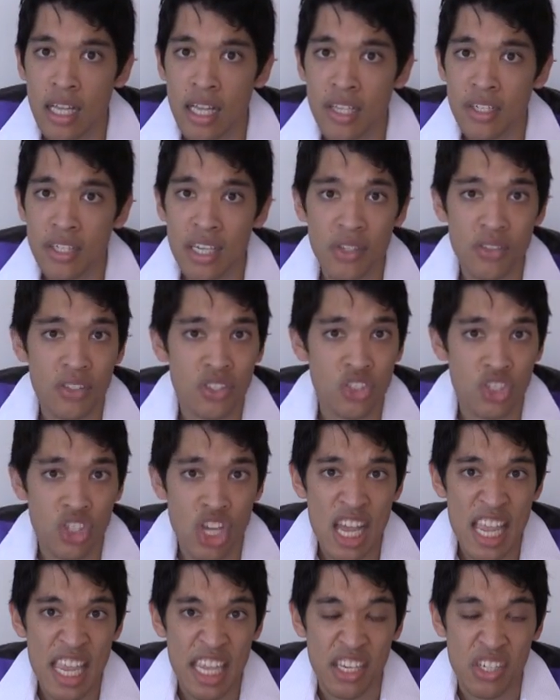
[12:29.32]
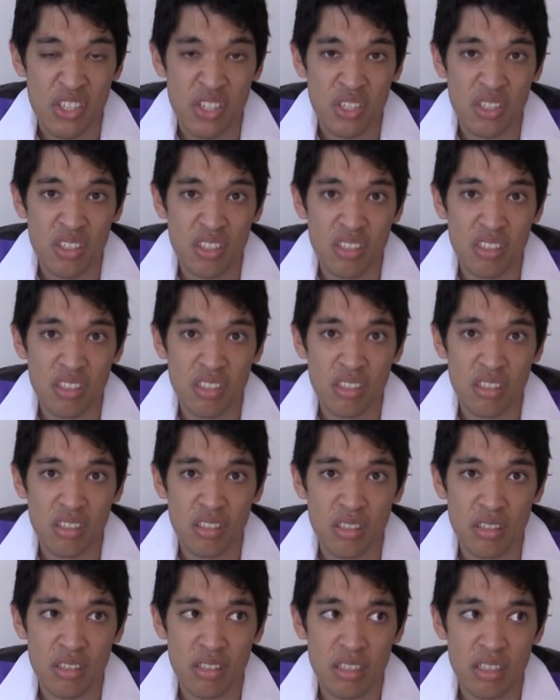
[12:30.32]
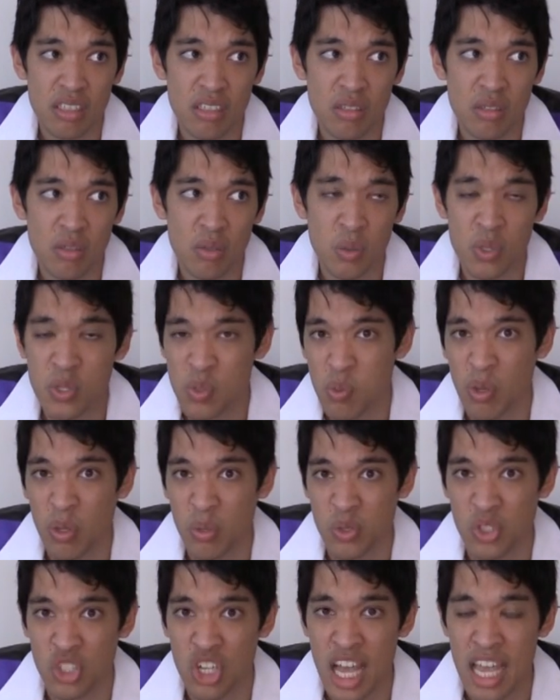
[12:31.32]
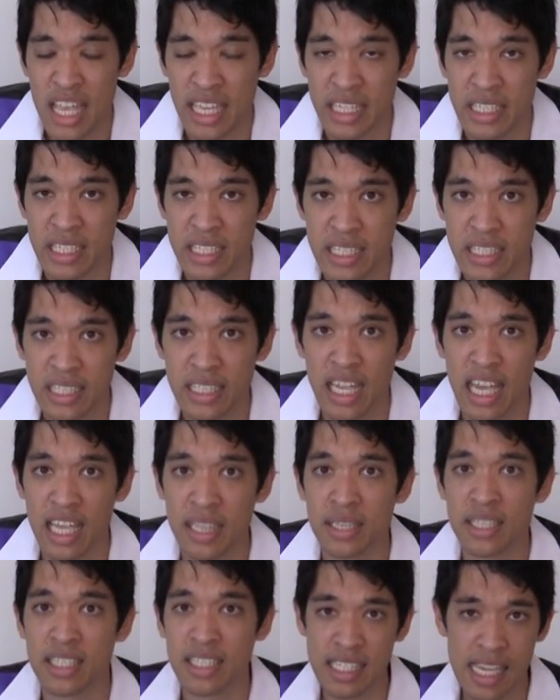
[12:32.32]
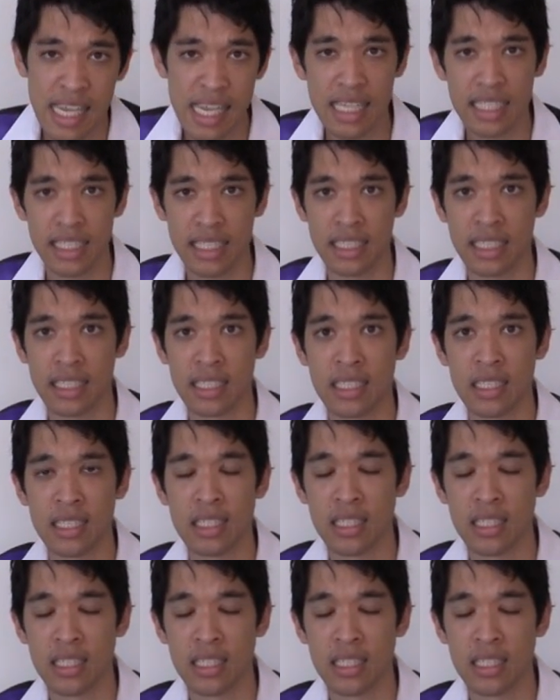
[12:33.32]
Now the giant was giant, and the tailor,